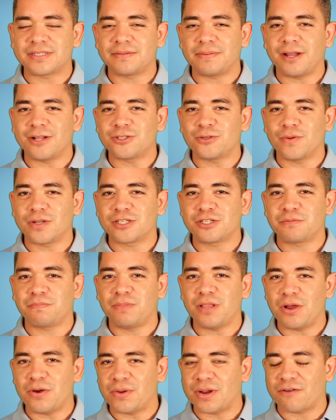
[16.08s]
is about to
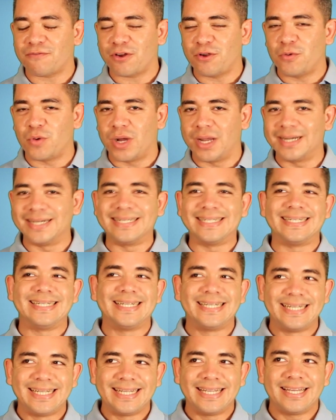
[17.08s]
explode everyone,
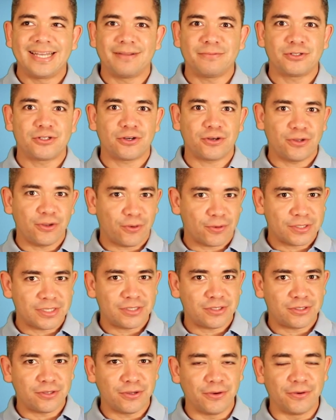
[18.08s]
and I'm sure yours
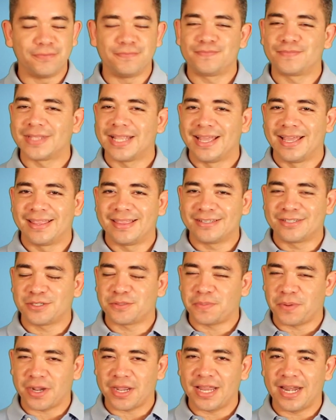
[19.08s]
is too. This
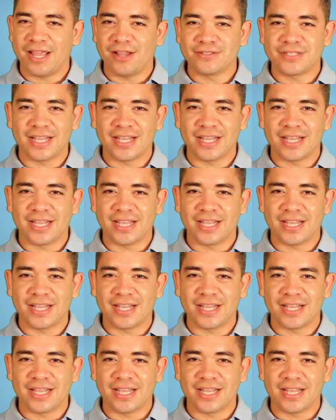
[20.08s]
is Pocket Now